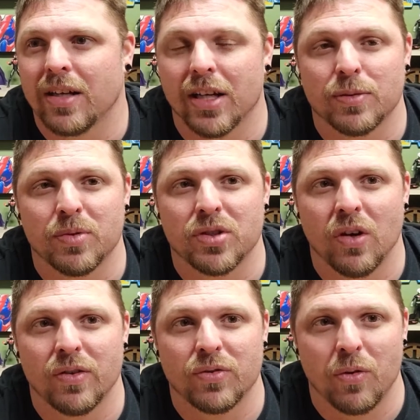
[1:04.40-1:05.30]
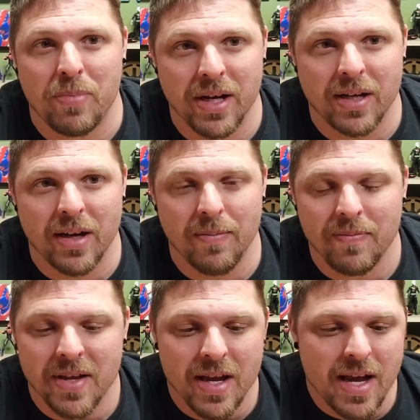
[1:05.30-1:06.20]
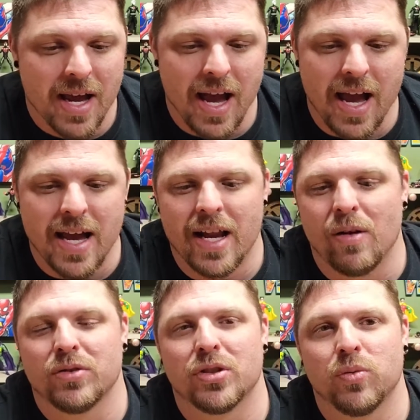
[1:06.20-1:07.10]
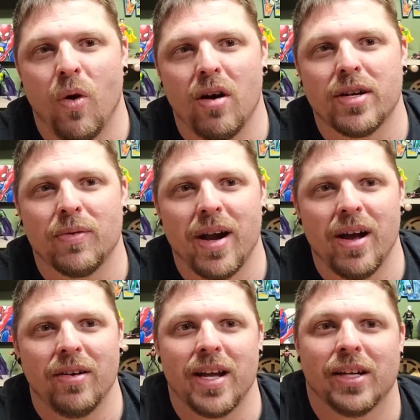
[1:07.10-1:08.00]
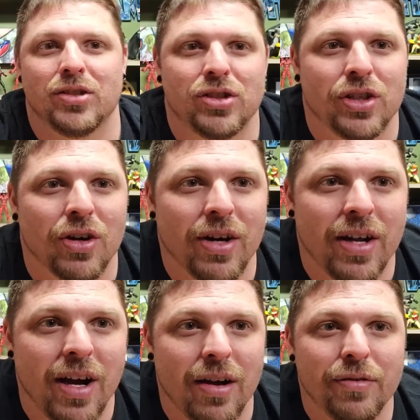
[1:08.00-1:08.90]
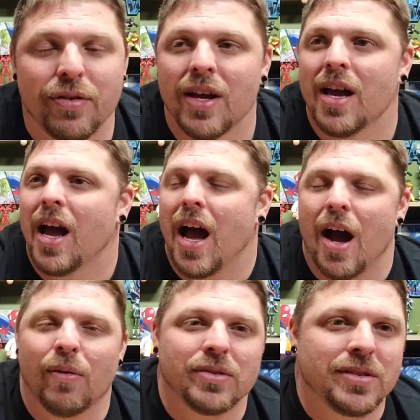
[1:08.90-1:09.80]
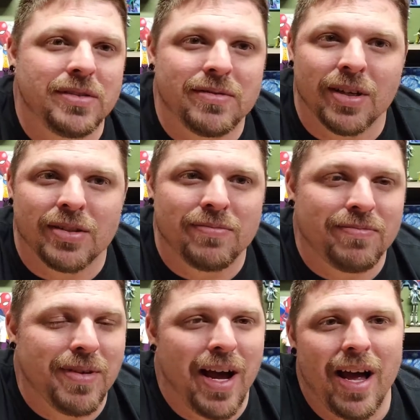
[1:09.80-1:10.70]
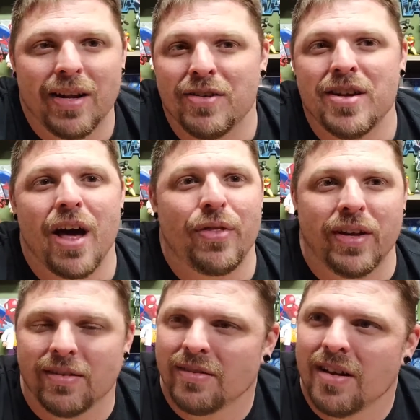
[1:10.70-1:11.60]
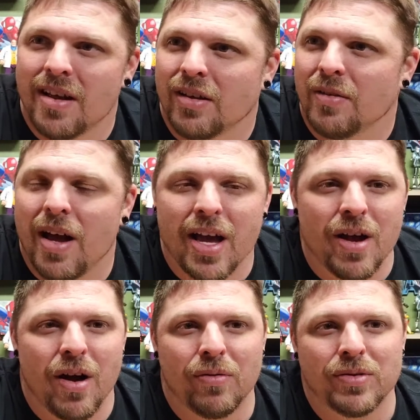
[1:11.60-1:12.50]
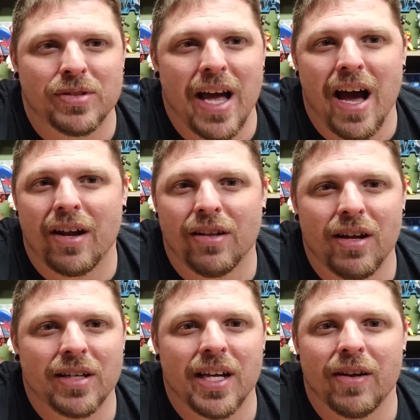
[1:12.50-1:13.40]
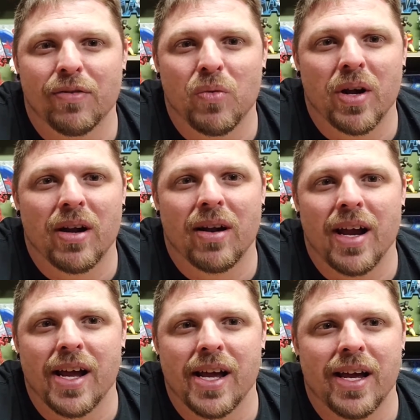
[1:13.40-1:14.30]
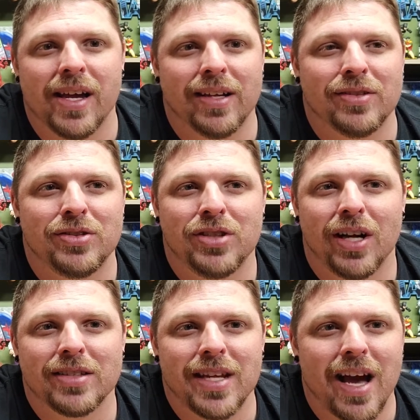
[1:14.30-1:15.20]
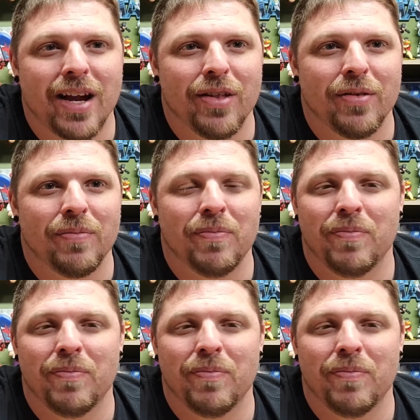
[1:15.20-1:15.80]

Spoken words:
customer service for pickup. And I was just walking around, and sure enough, I was nothing. I was out of luck everywhere, and just out of the